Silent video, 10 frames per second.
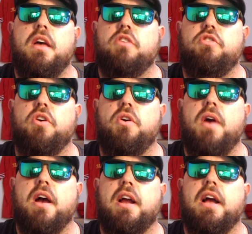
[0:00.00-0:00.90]
to
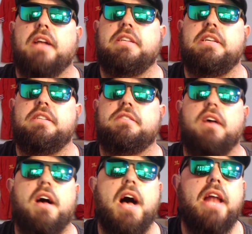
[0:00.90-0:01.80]
cut
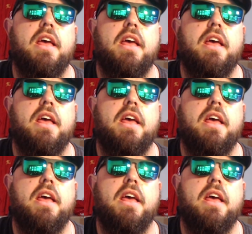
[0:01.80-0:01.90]
inside,